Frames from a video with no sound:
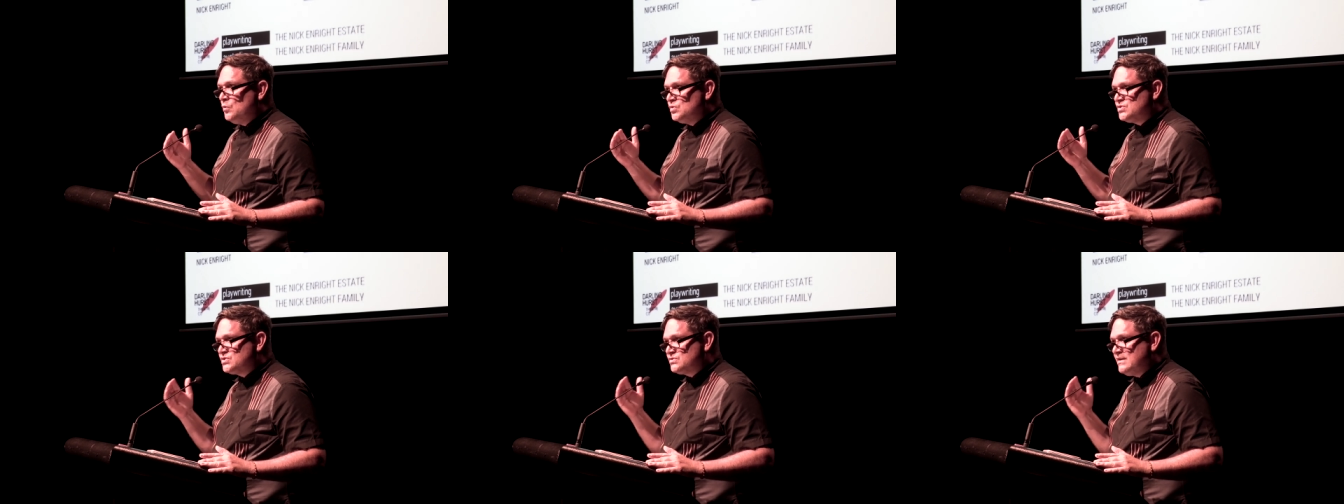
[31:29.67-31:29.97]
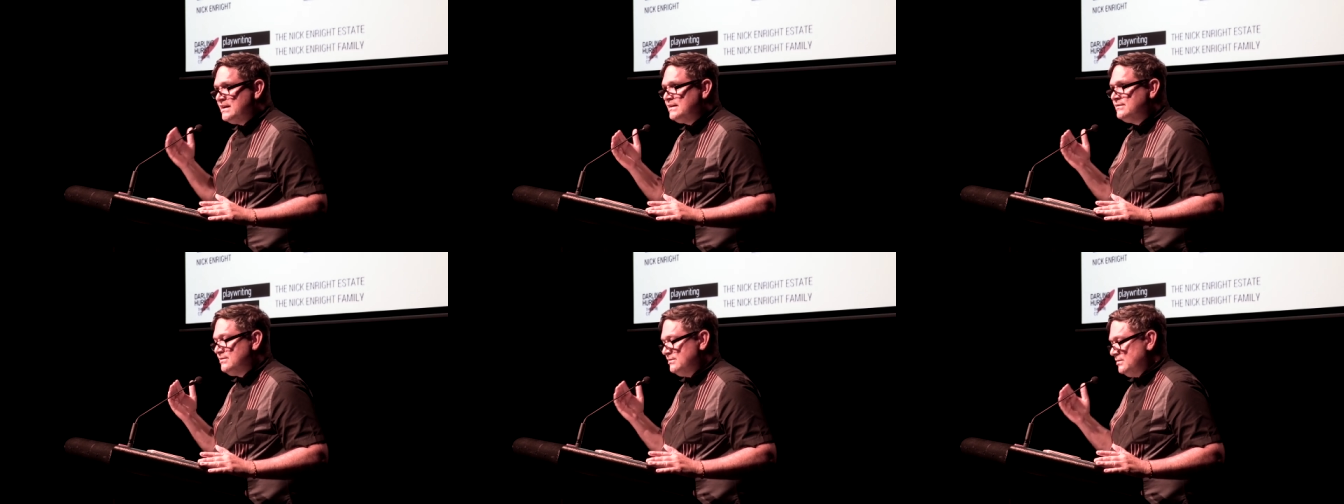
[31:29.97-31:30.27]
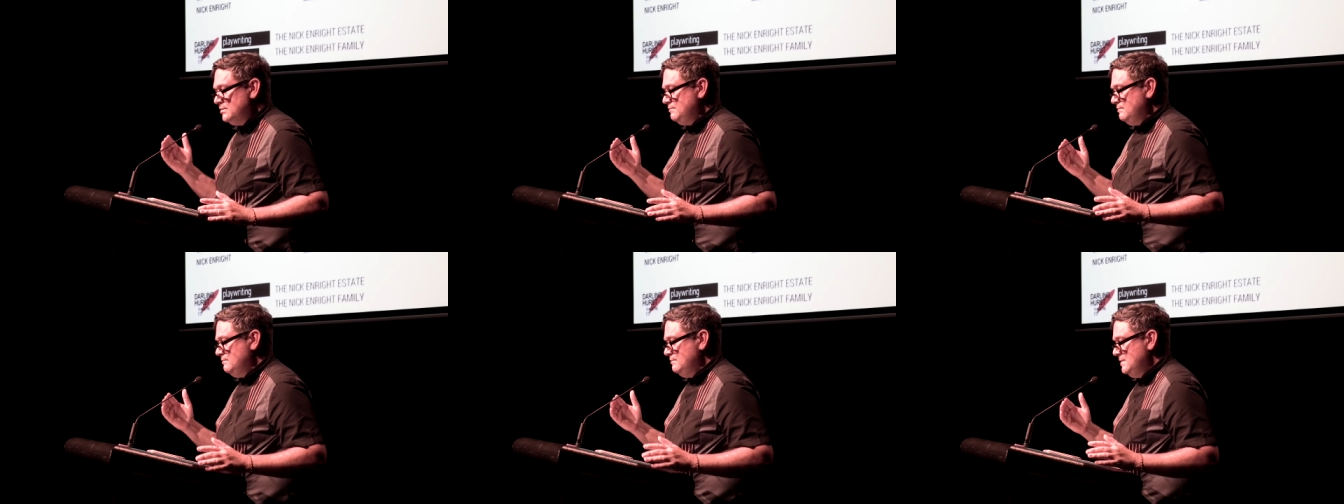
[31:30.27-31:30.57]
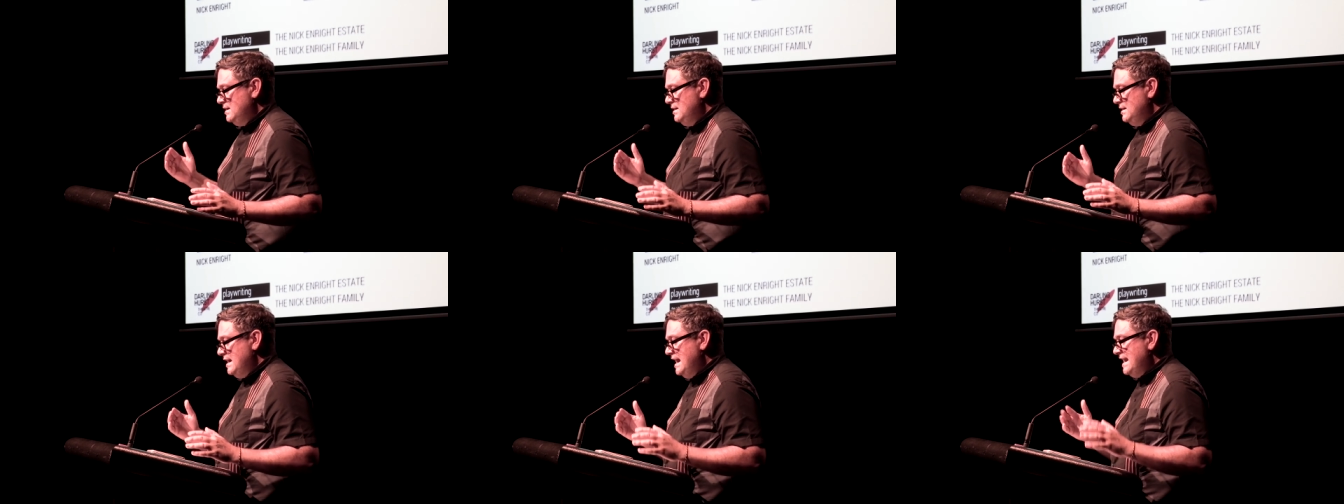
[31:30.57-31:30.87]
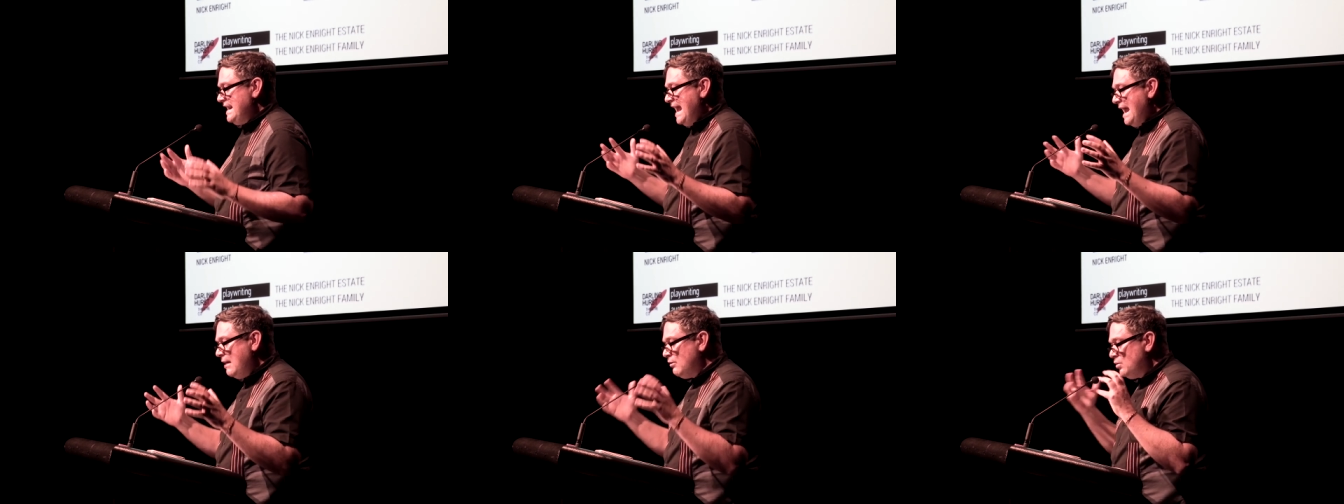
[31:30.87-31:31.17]
or strengthen them?
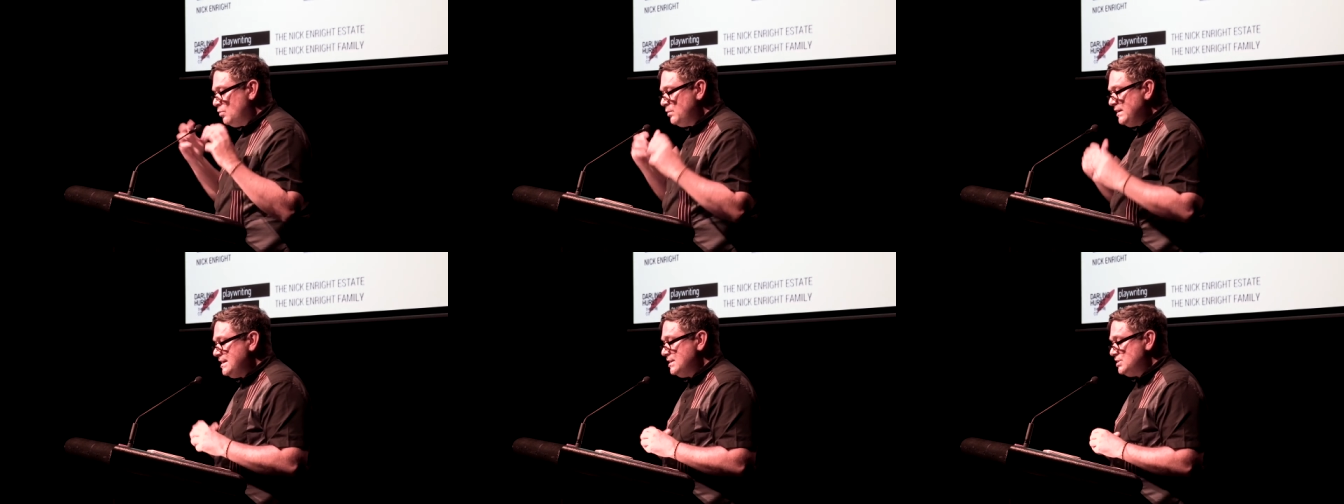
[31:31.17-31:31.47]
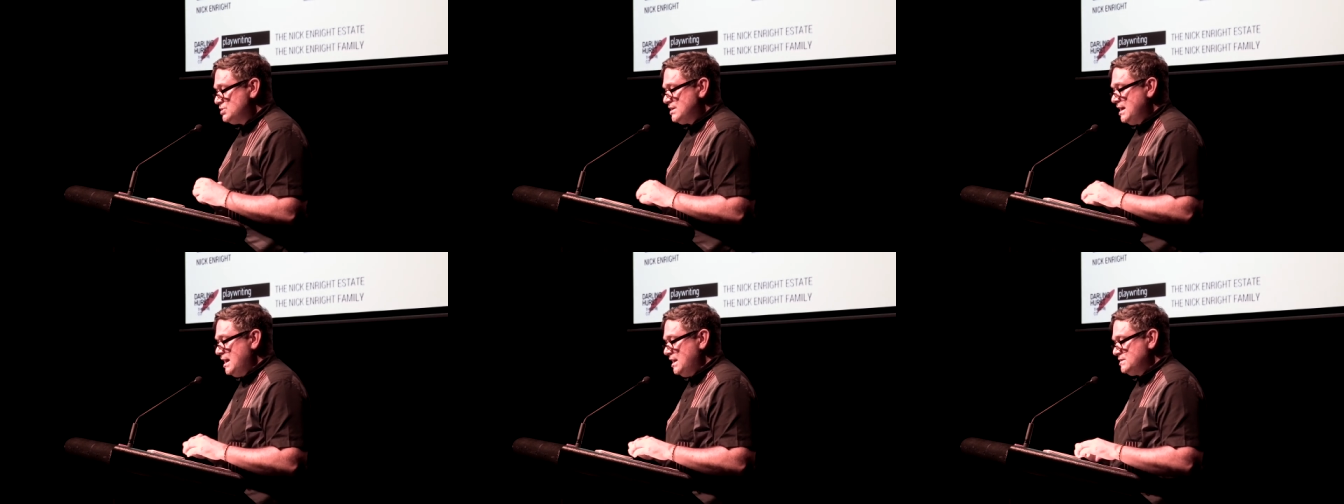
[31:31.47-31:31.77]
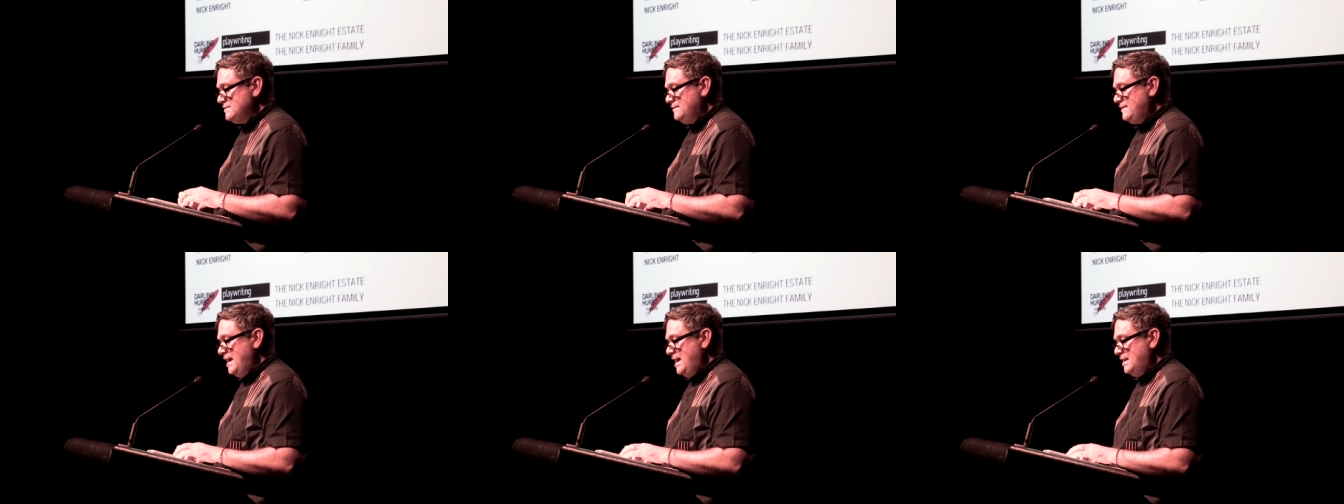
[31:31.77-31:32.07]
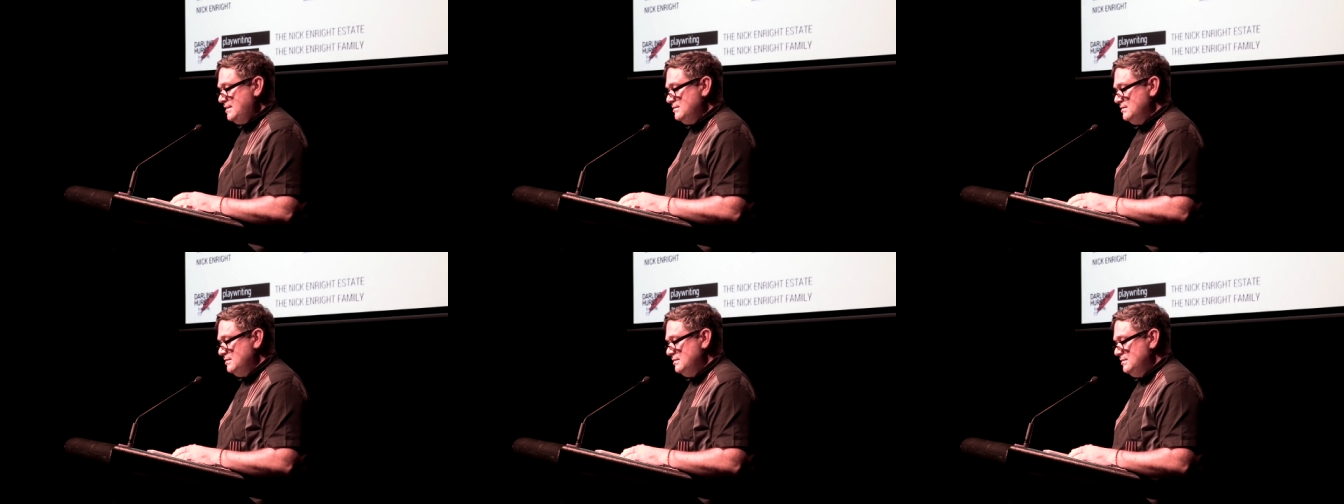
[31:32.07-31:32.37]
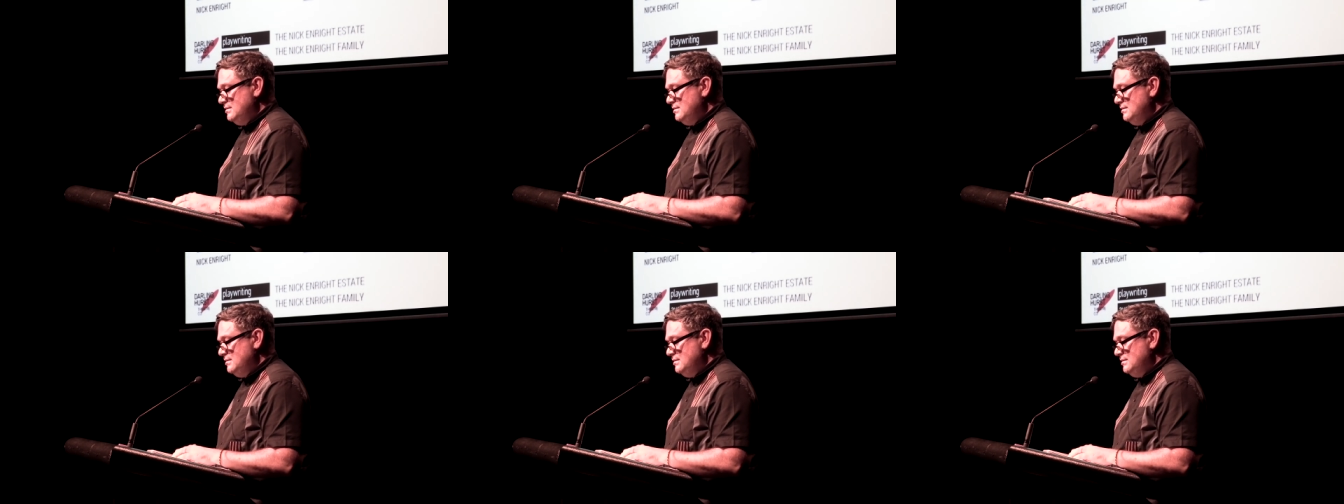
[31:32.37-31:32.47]
And how are we in charge of that?